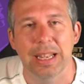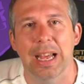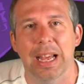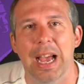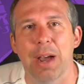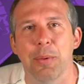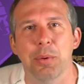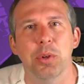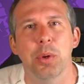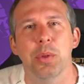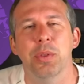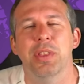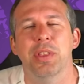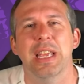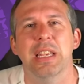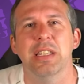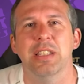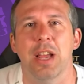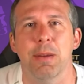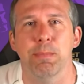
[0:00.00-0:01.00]
We're doing
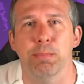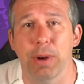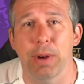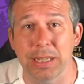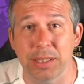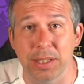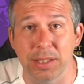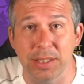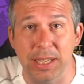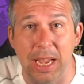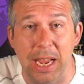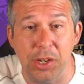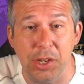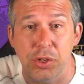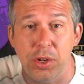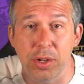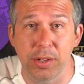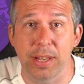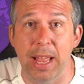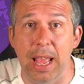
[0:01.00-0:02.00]
things like
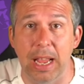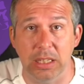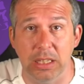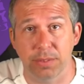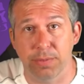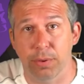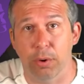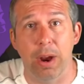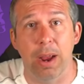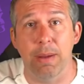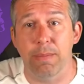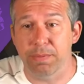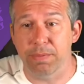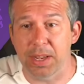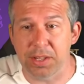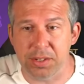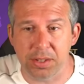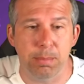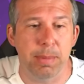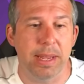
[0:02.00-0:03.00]
presentation decks for our
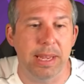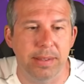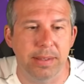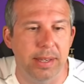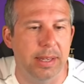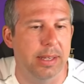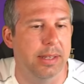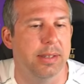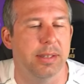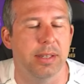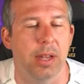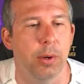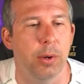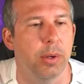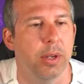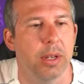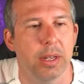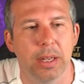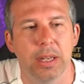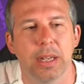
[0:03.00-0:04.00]
investor meetings. So